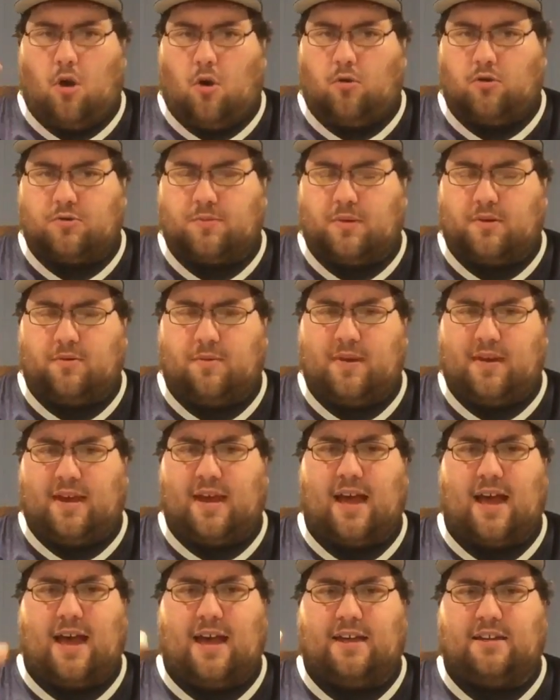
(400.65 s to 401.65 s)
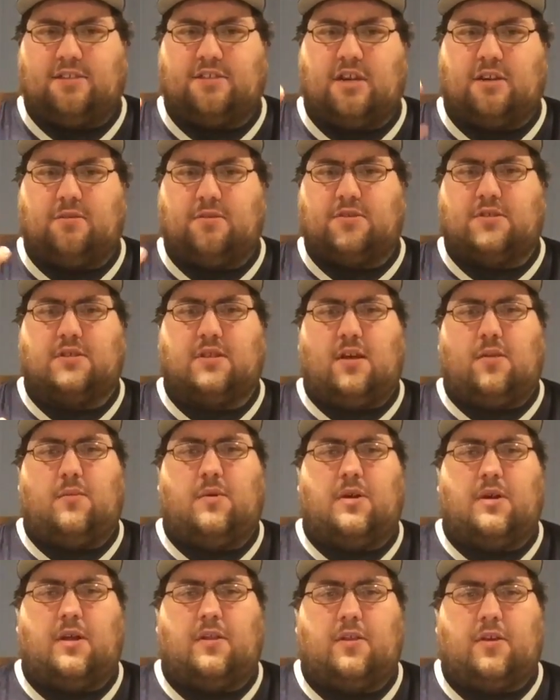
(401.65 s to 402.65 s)
Always remember to be kind, generous, love
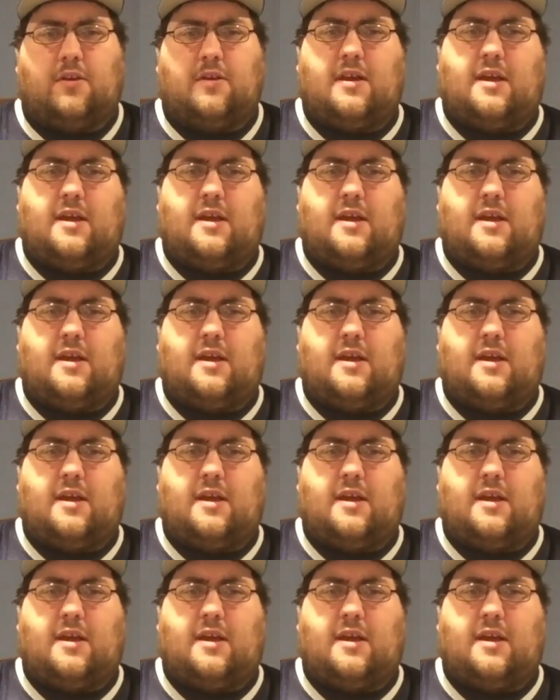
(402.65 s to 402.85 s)
one another.